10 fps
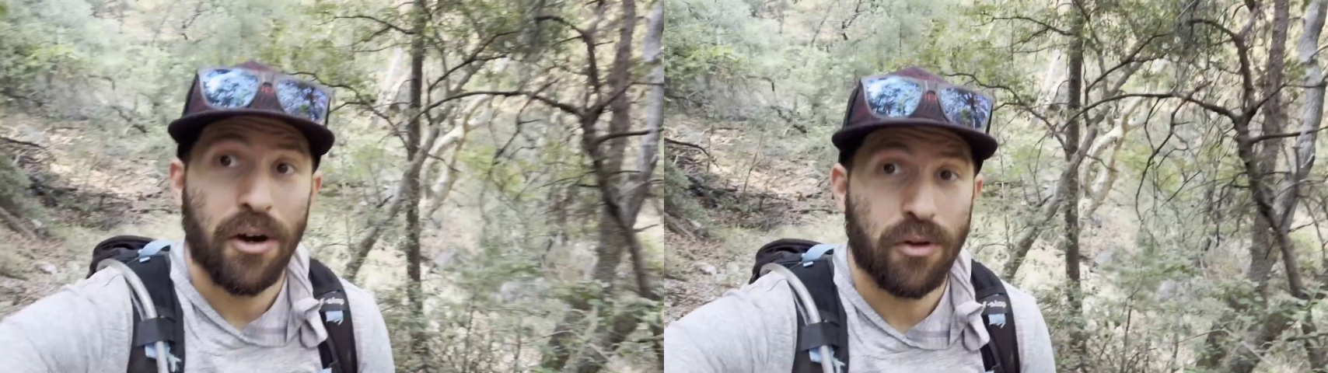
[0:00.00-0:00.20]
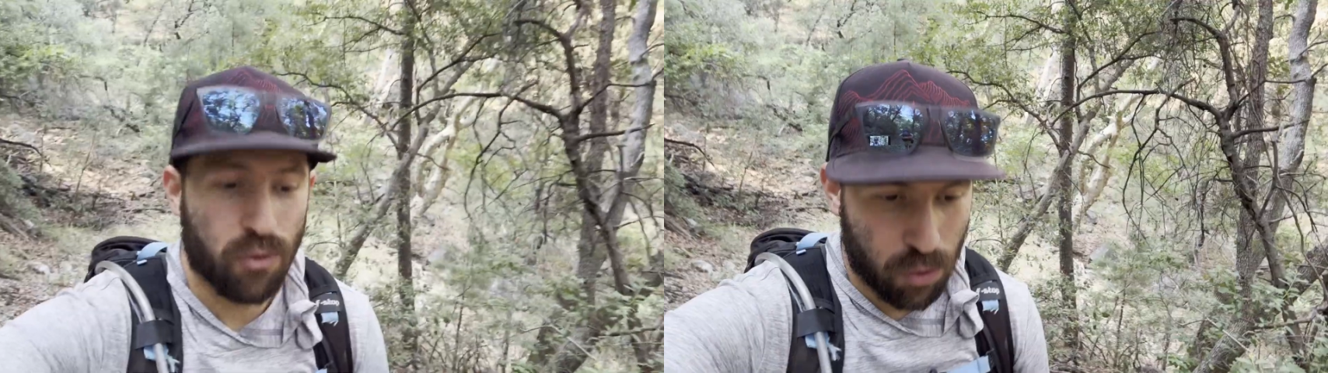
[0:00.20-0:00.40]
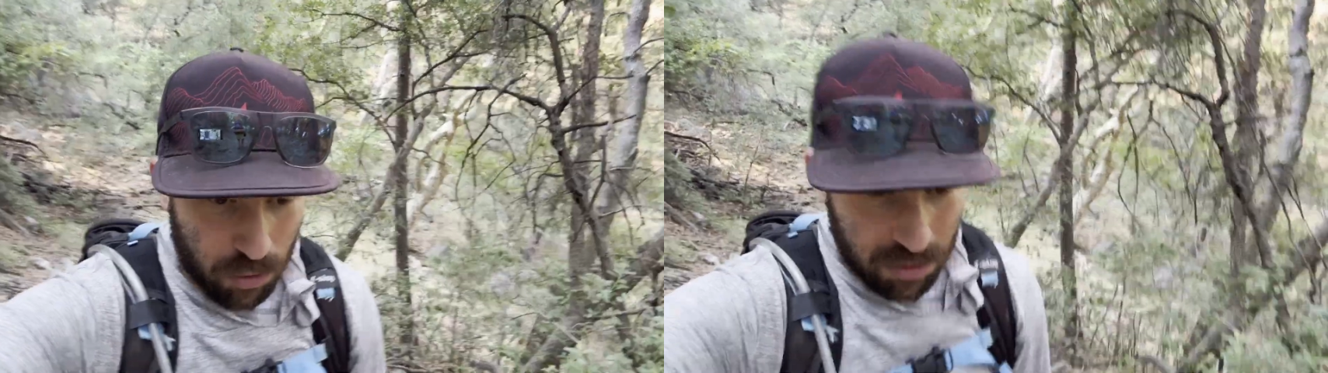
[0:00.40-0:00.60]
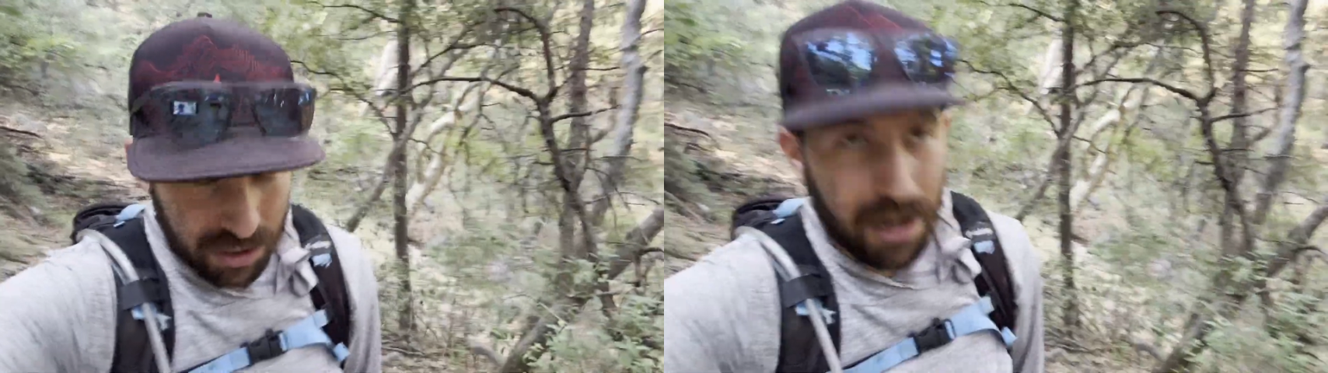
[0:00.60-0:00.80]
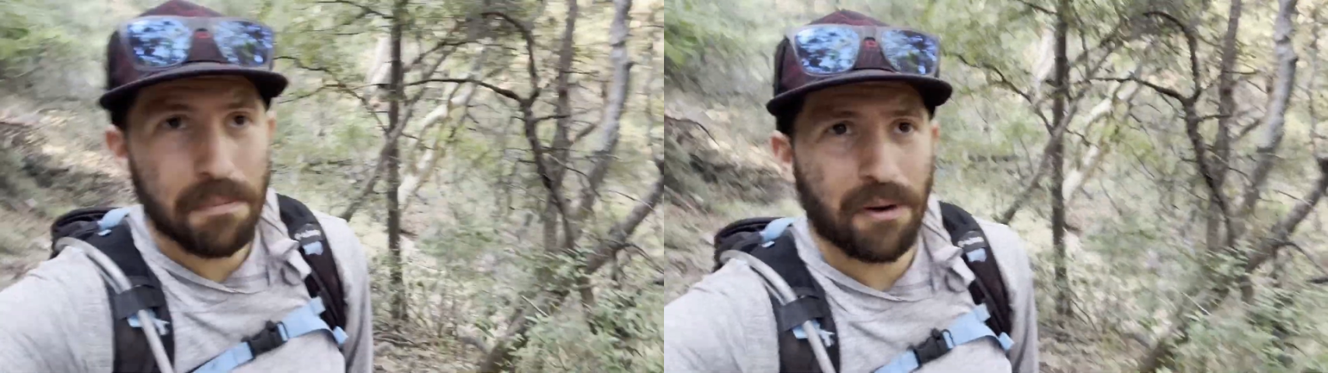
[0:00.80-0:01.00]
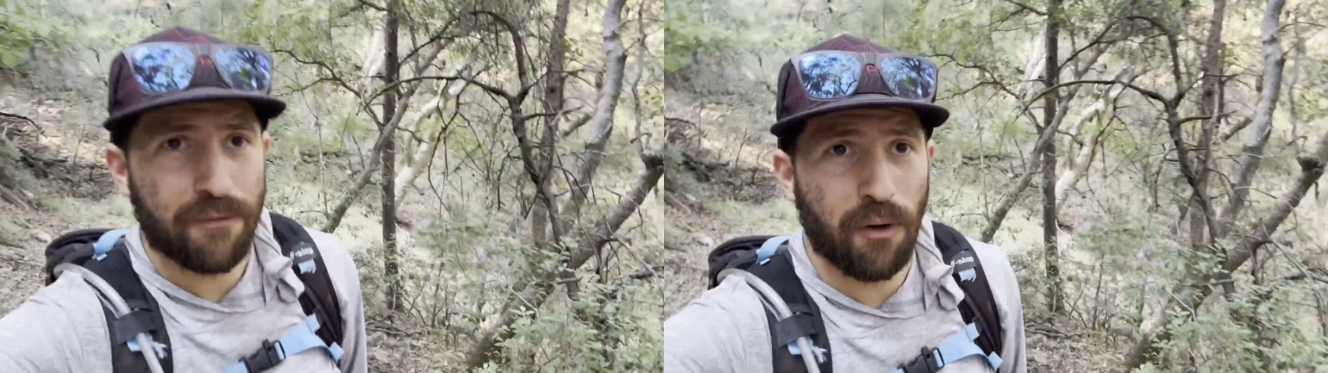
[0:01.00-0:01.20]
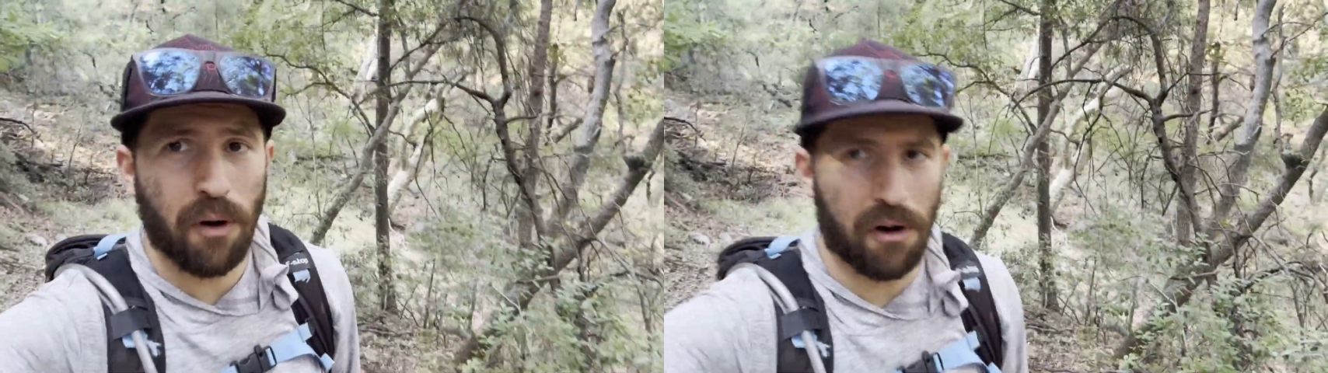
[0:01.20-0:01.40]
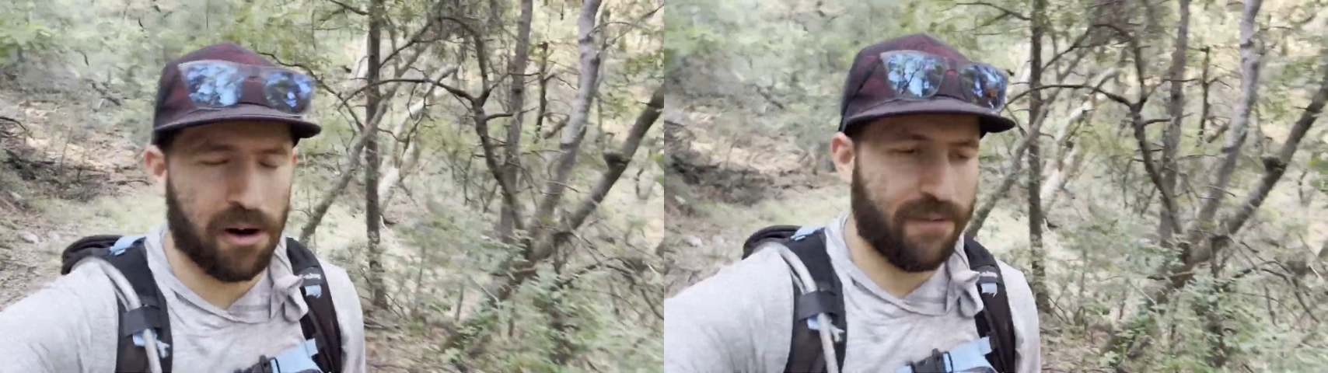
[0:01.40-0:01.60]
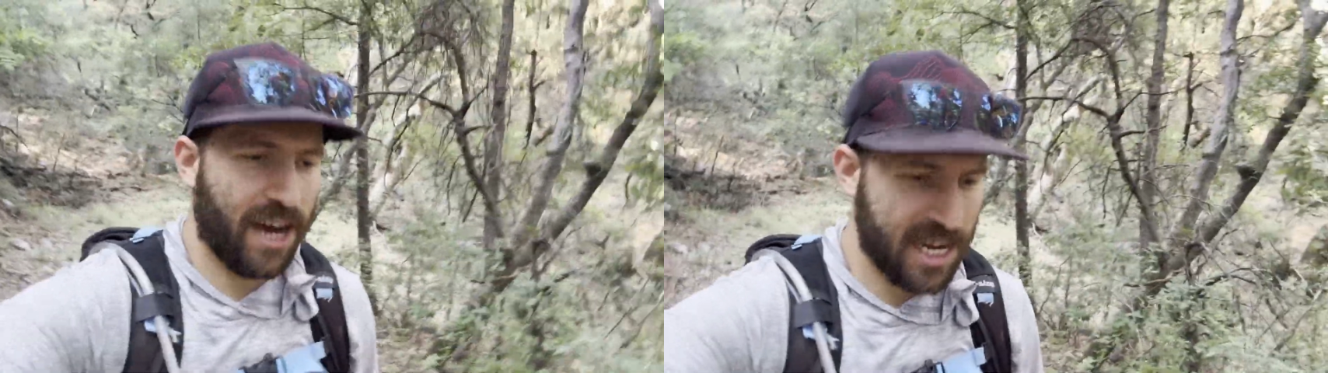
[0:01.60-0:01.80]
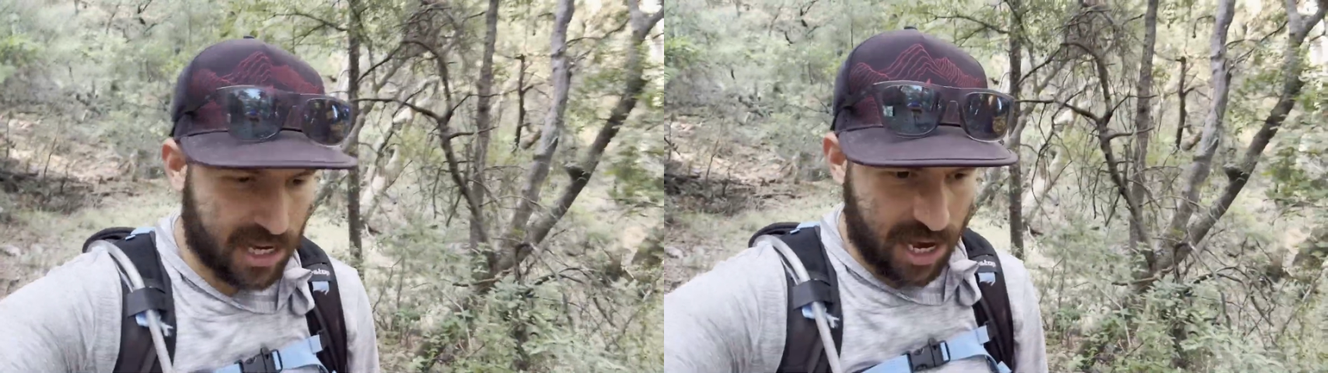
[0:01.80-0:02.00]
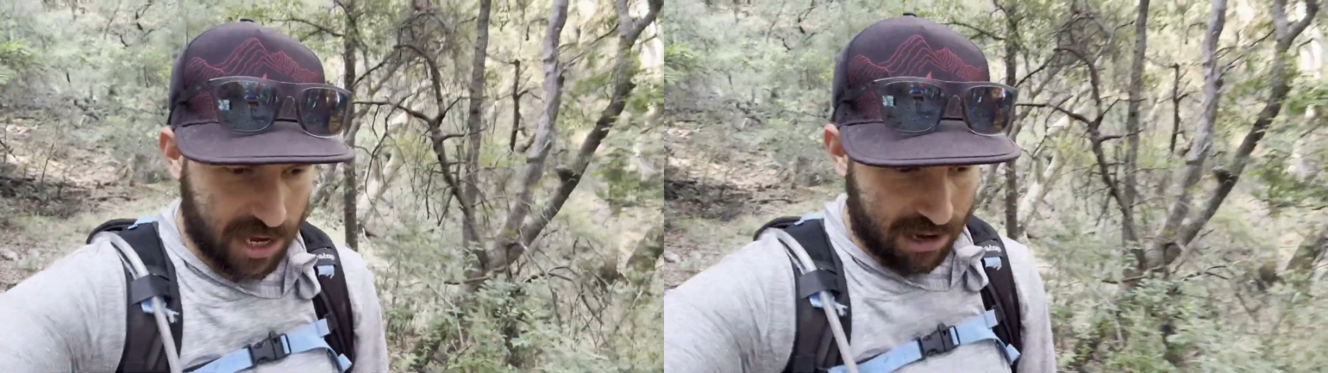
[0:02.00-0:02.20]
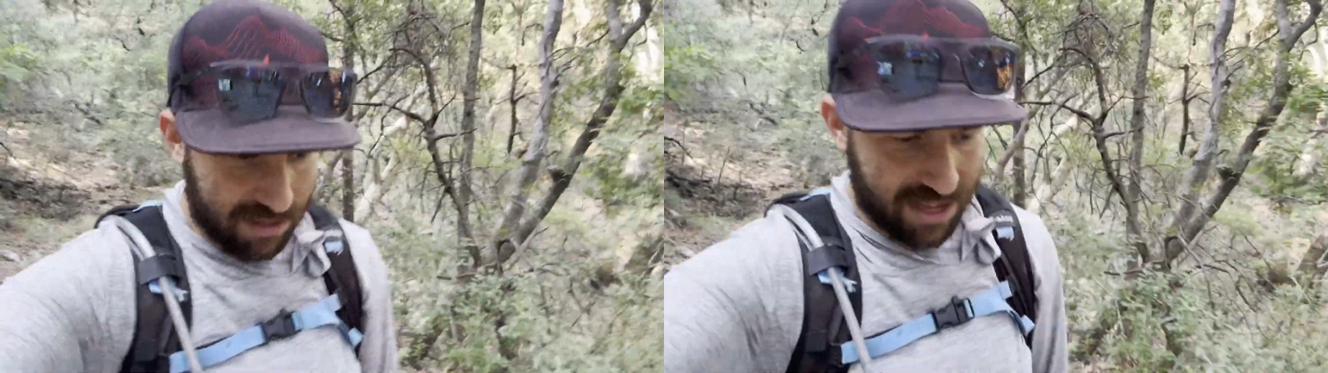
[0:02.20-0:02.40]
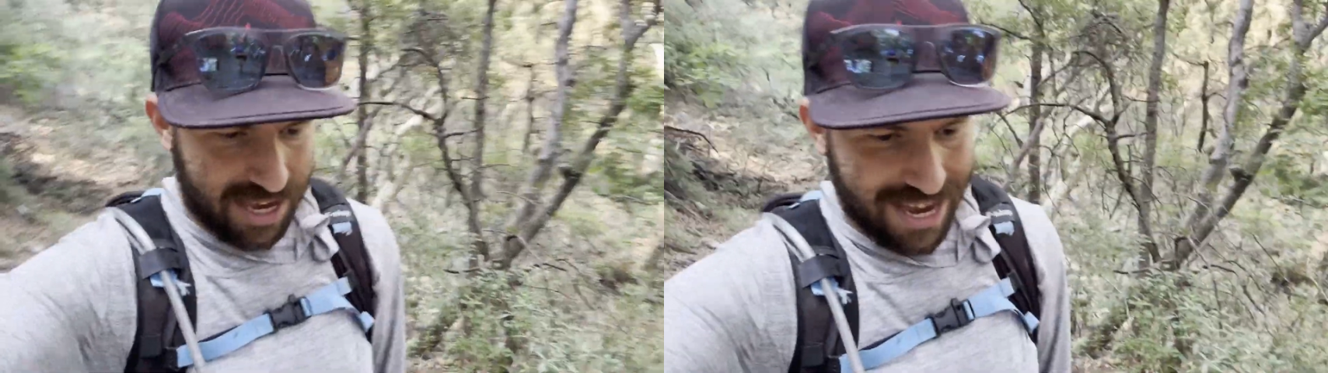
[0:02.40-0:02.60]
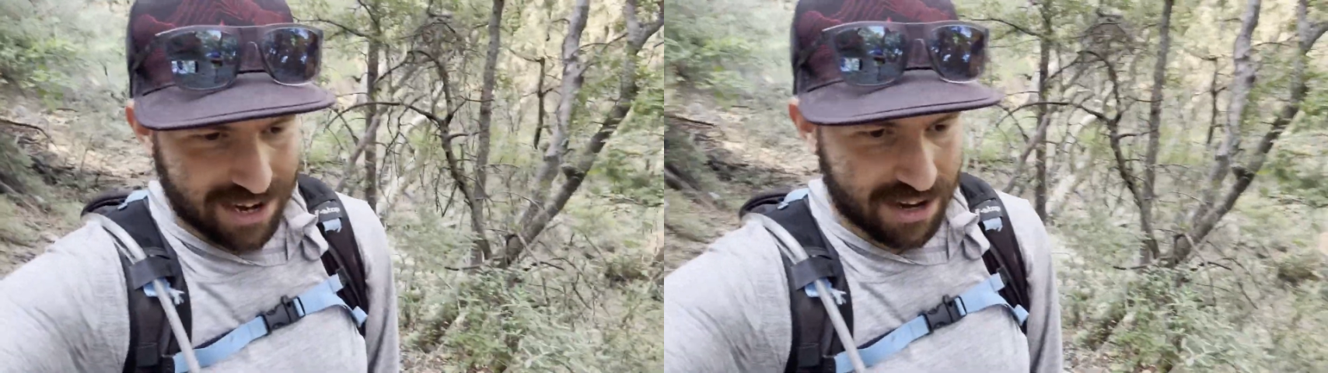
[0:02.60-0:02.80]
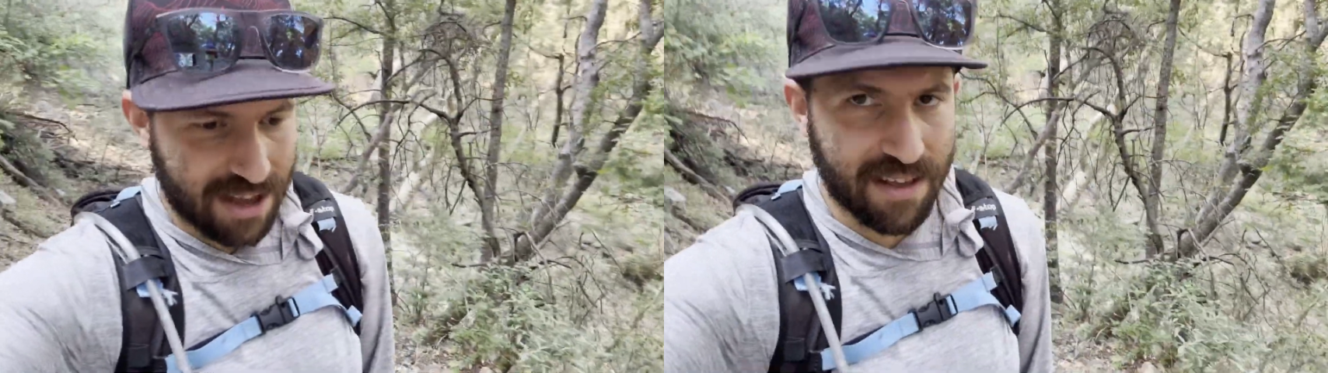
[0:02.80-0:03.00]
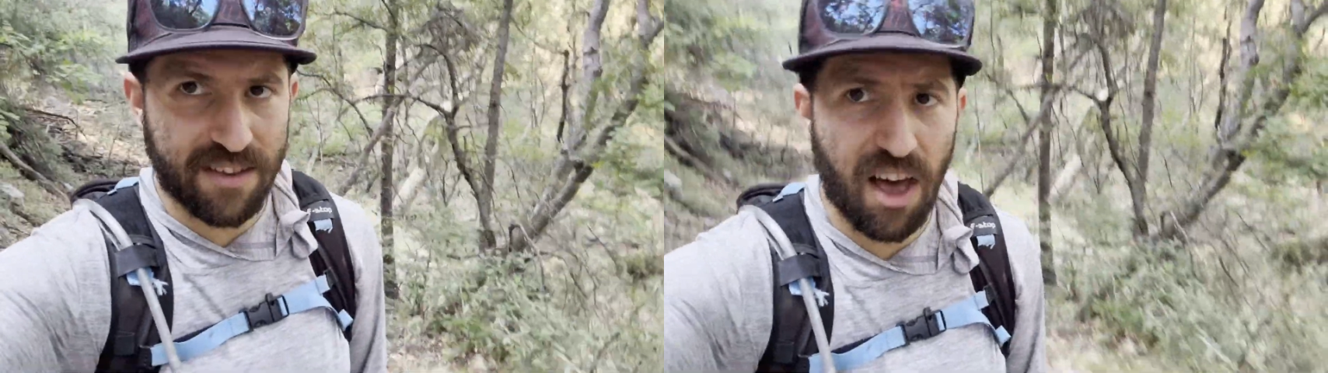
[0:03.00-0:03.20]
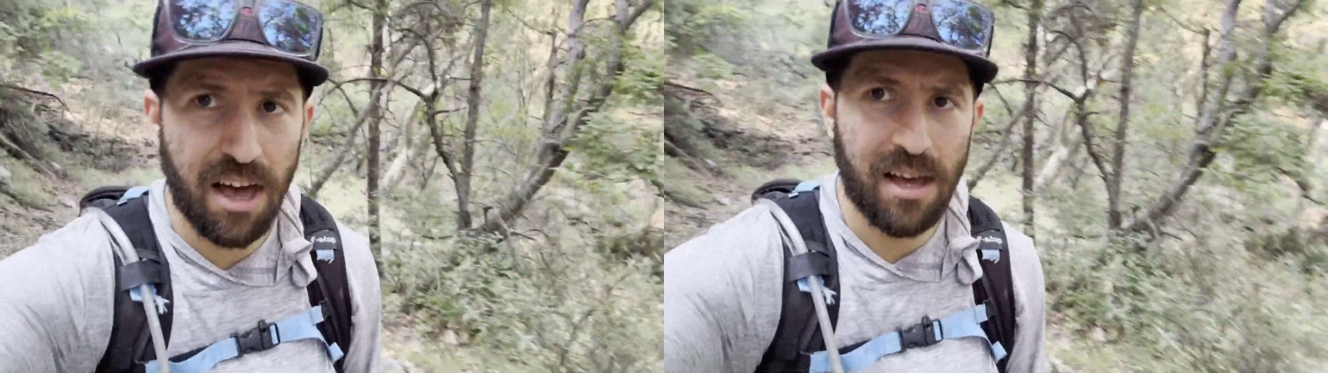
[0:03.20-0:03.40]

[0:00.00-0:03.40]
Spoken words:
Rule number 4 of hiking in the heat is